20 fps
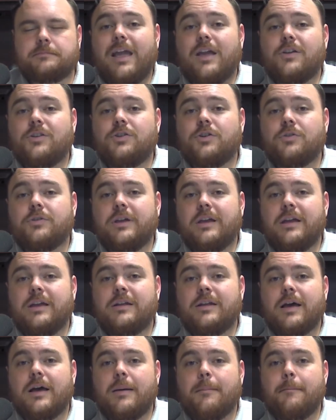And you'll
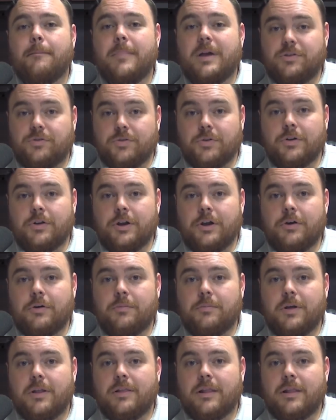need a metronome.